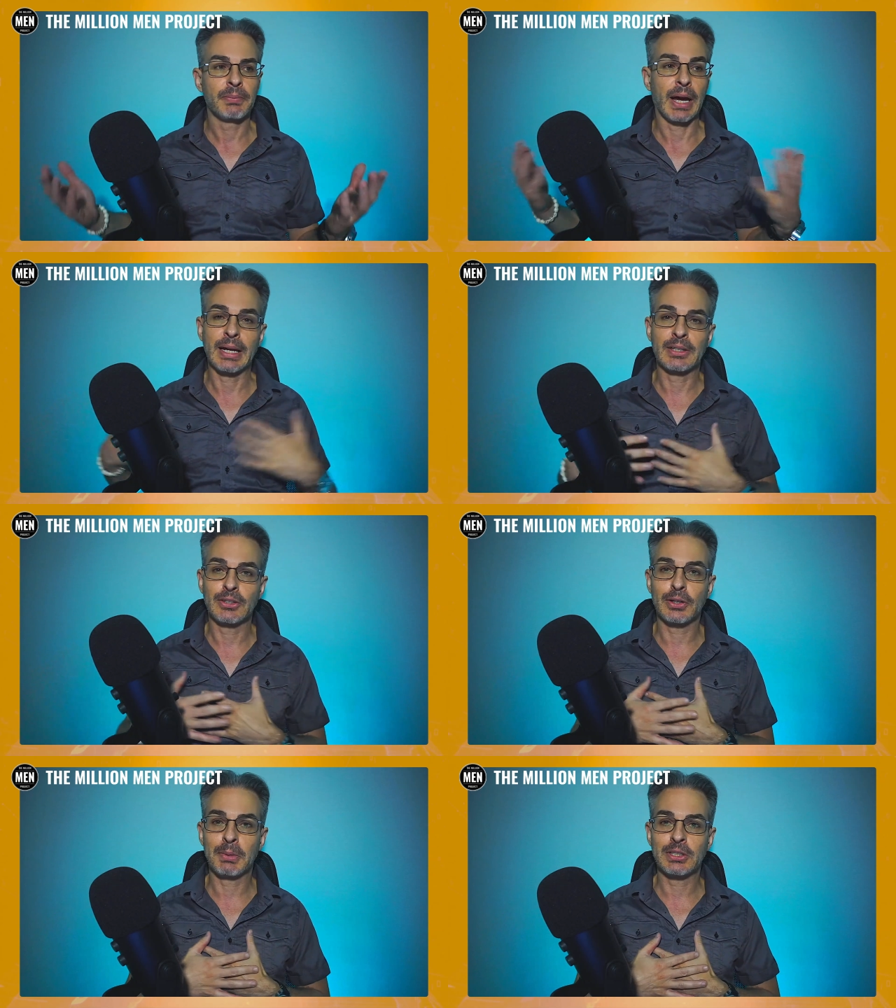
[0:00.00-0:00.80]
I
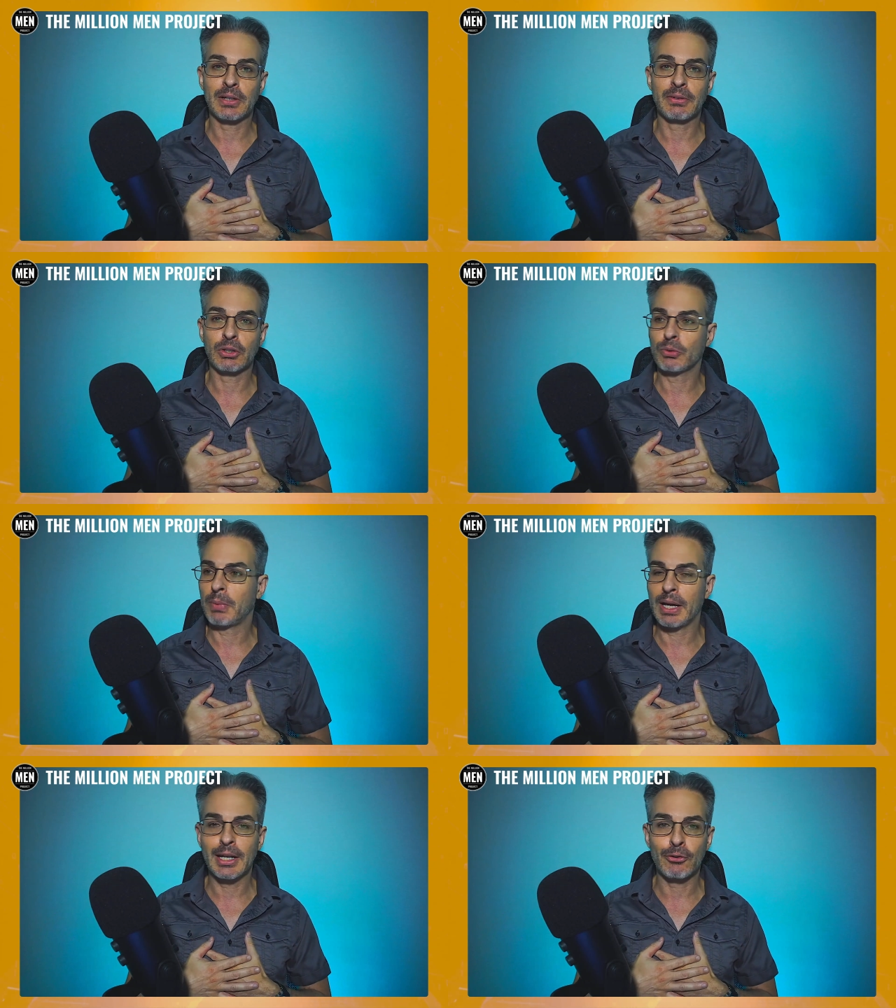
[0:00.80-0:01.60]
consider myself a good
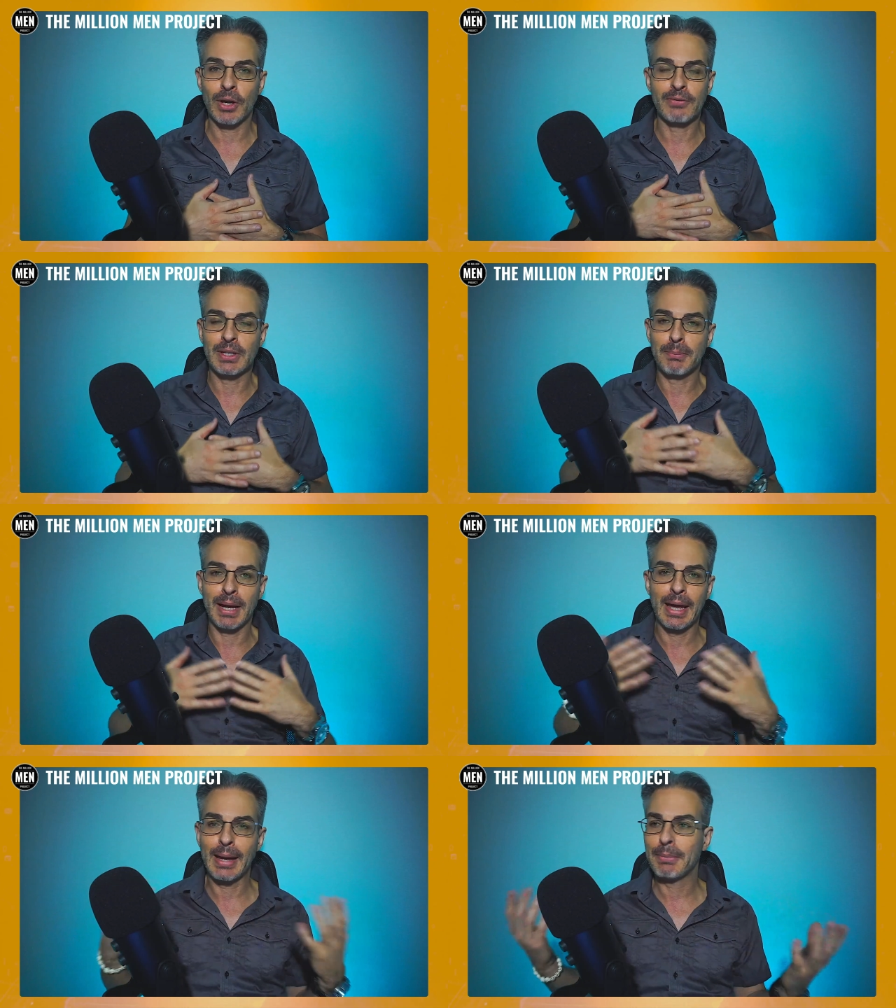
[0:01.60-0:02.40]
man. I don't have any bad
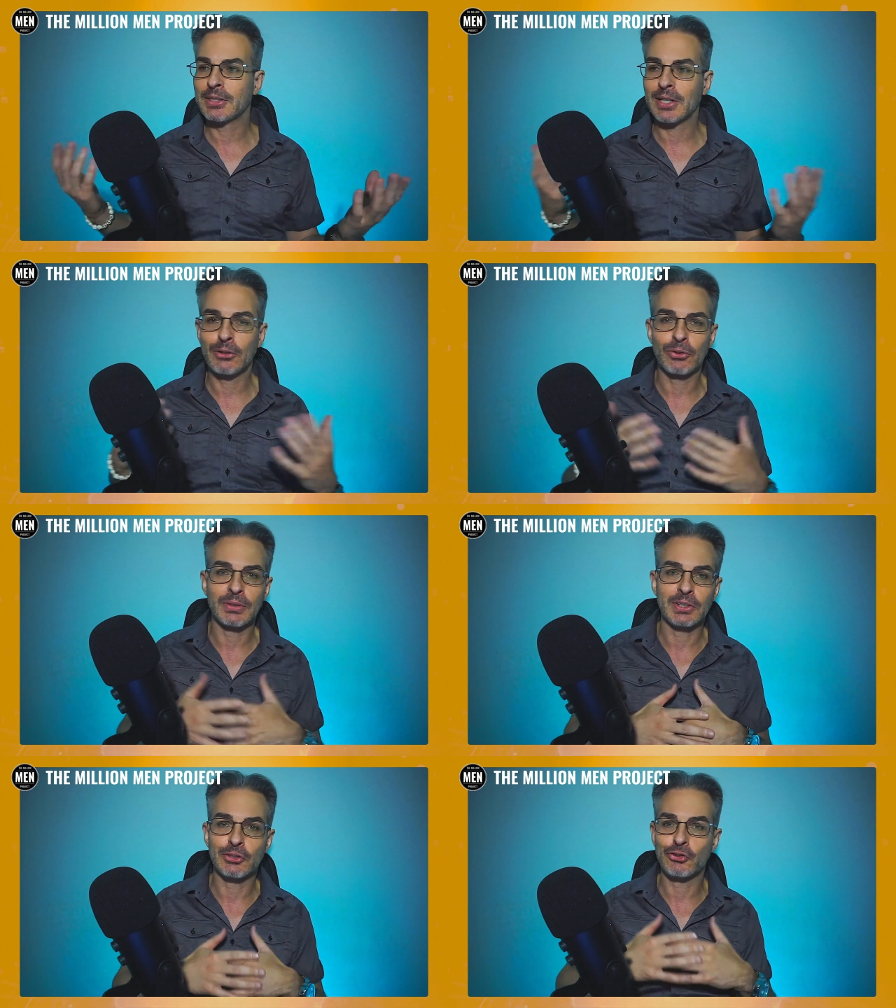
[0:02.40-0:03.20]
habits. I don't
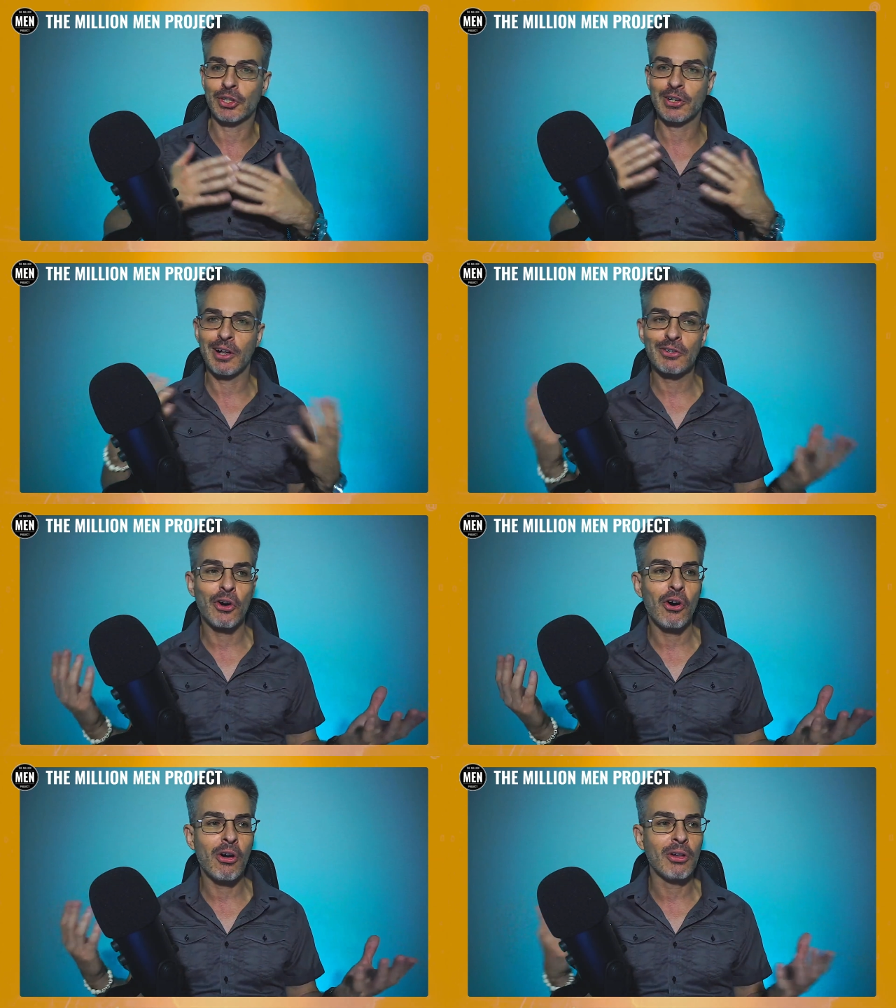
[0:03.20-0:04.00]
even drink
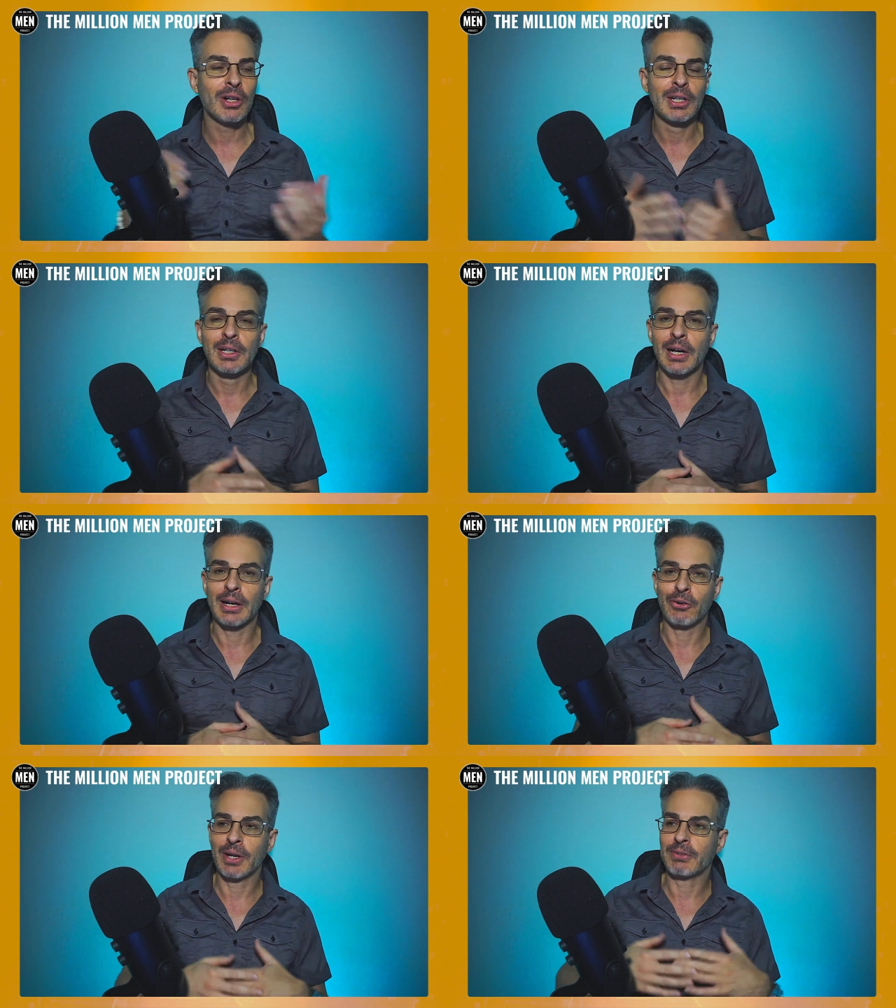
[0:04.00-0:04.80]
alcohol. I
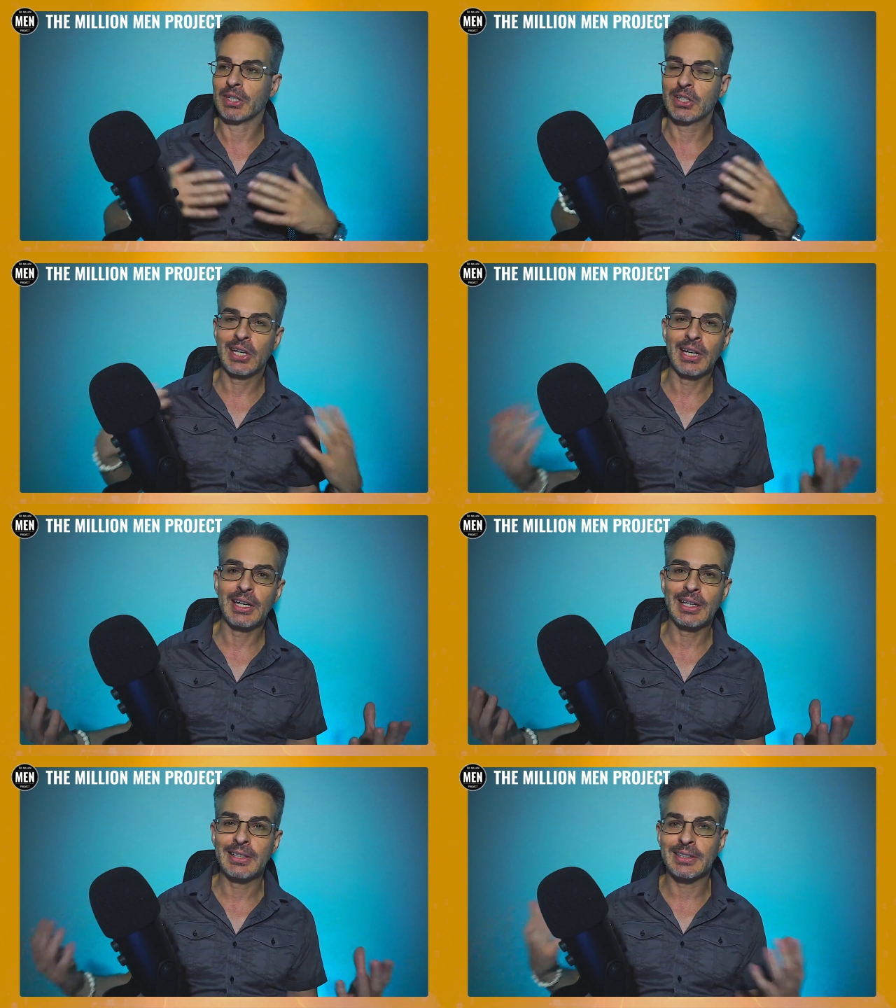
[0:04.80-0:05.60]
don't have any
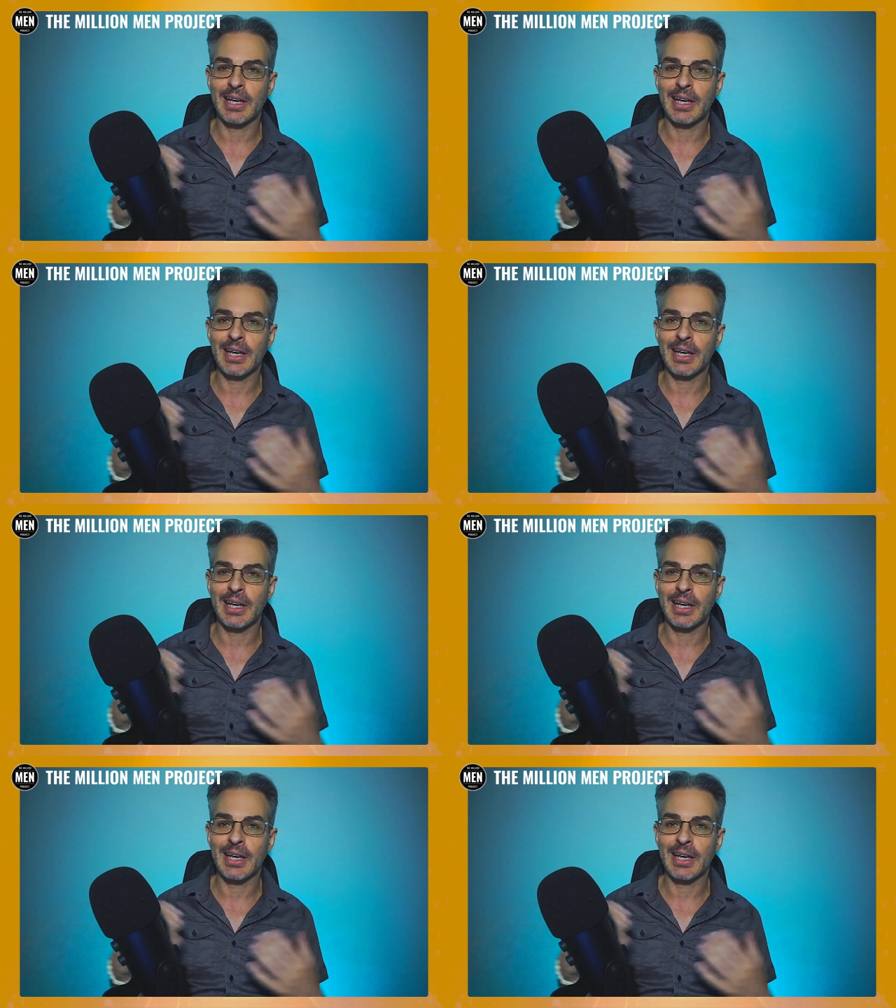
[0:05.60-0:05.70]
kids.